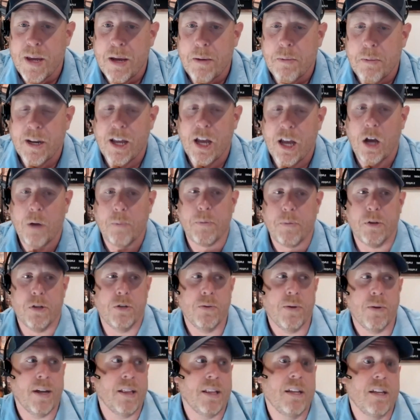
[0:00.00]
be able to help you
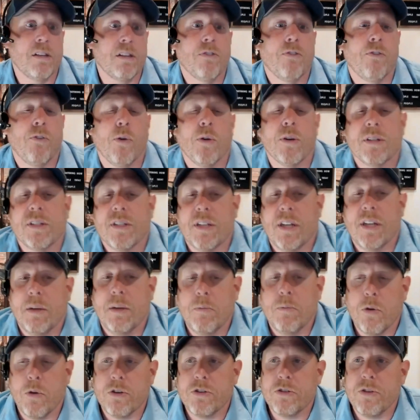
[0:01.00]
do at least
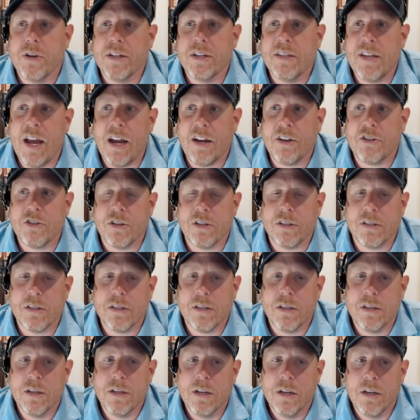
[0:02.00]
14 more
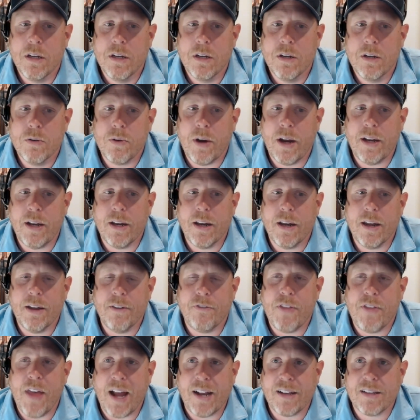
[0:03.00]
transactions, right?
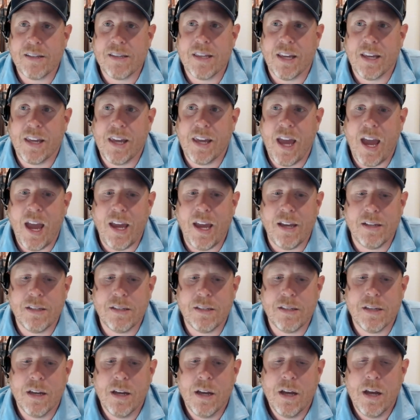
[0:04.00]
If that's the
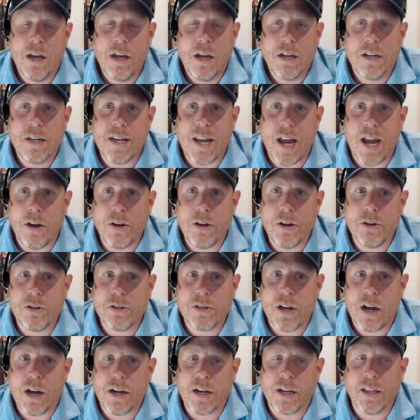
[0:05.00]
case, now you're
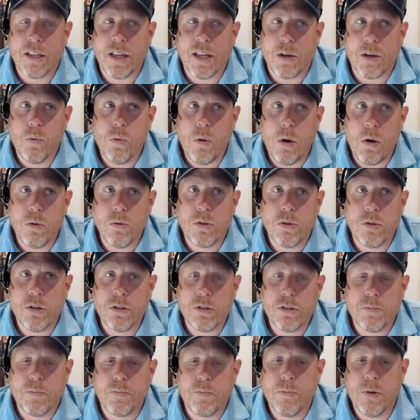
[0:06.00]
talking like, whoa,
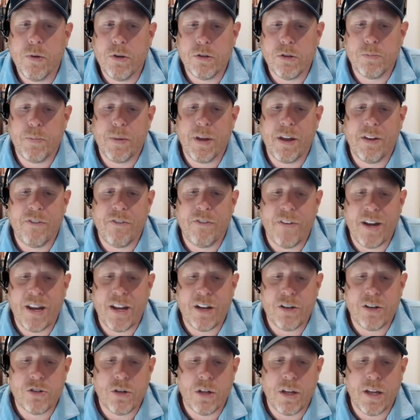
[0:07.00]
there's big
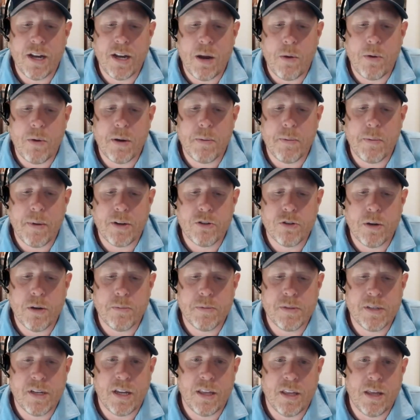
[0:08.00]
financial, and I want to make sure
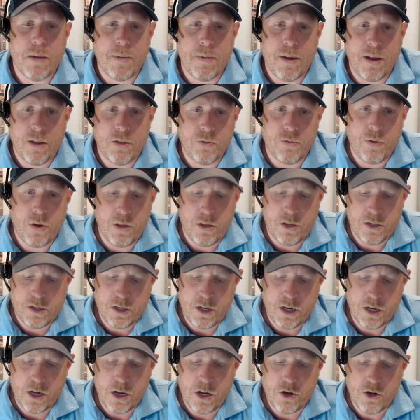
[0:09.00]
I'm saying that math right. Let's
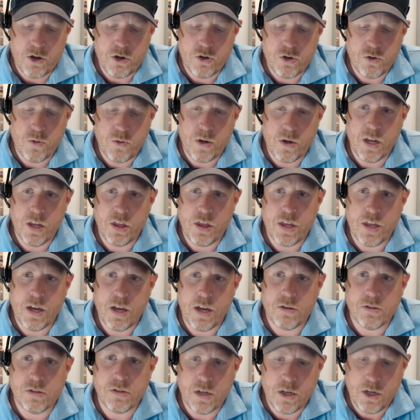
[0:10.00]
take
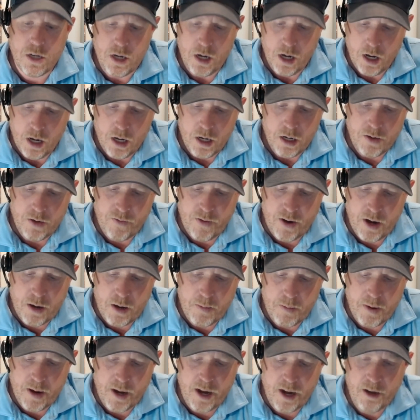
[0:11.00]
120,000 divided
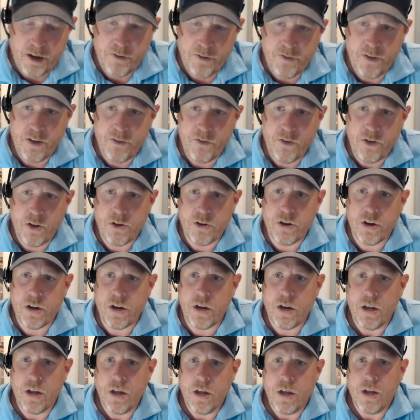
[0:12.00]
by
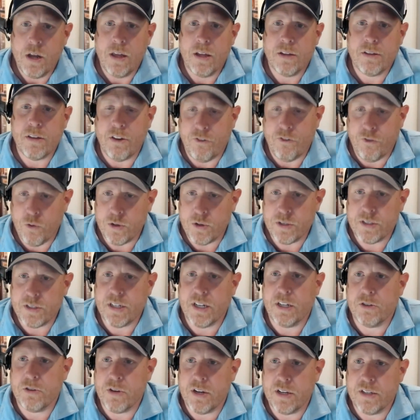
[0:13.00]
8,500. Is that
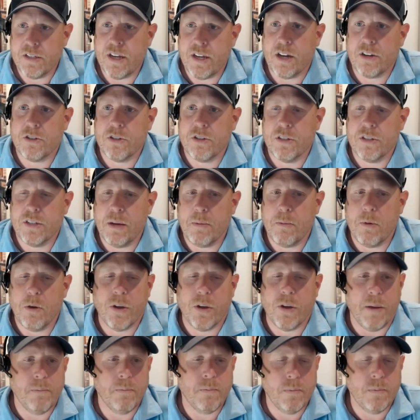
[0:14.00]
14 transactions? Yep.
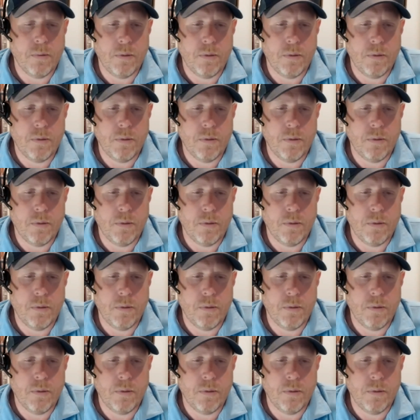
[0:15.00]
Okay.